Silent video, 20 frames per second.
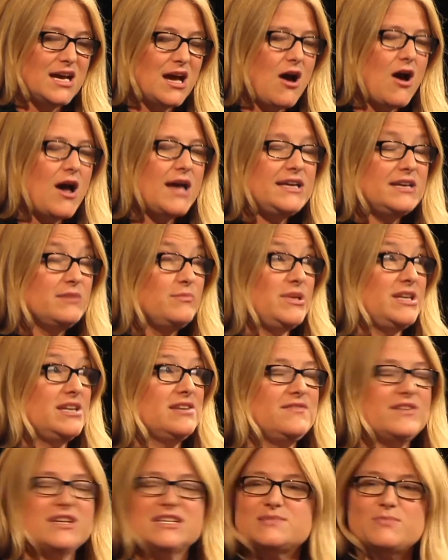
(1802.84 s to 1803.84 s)
I can be
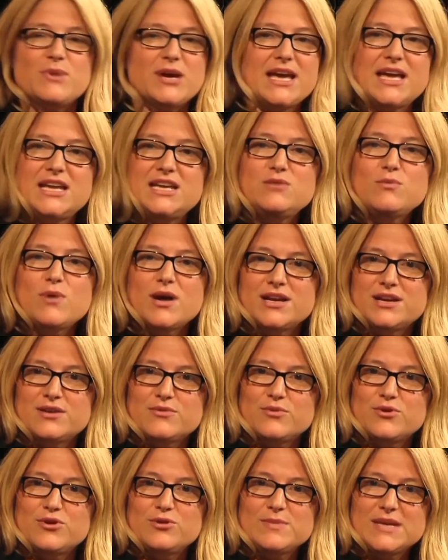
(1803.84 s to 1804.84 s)
convinced by anyone in a
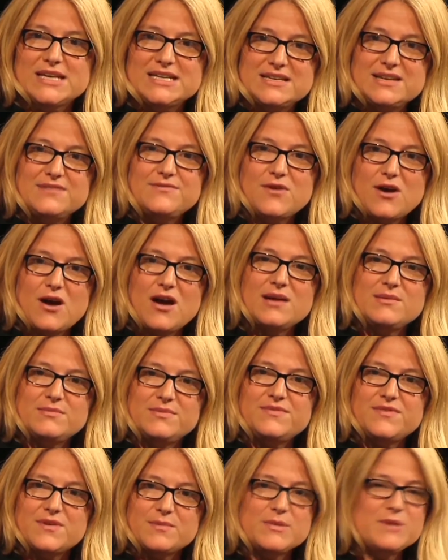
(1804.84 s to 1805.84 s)
room. Like if
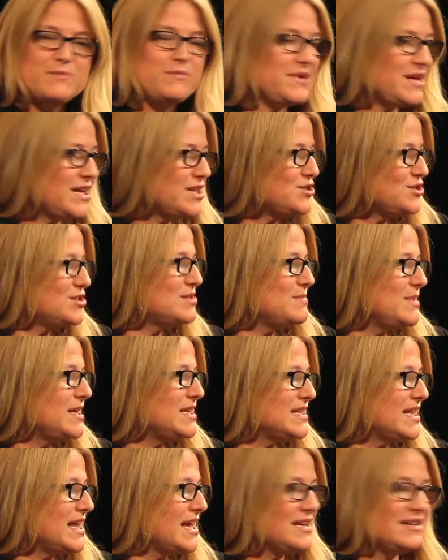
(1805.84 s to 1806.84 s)
someone pitches me
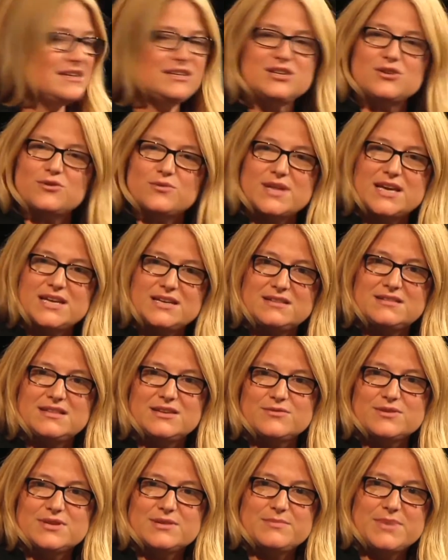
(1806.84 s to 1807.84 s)
and they, you know,
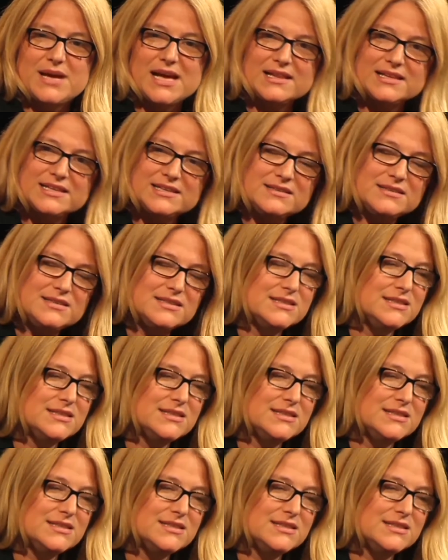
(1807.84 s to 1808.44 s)
they're compelling,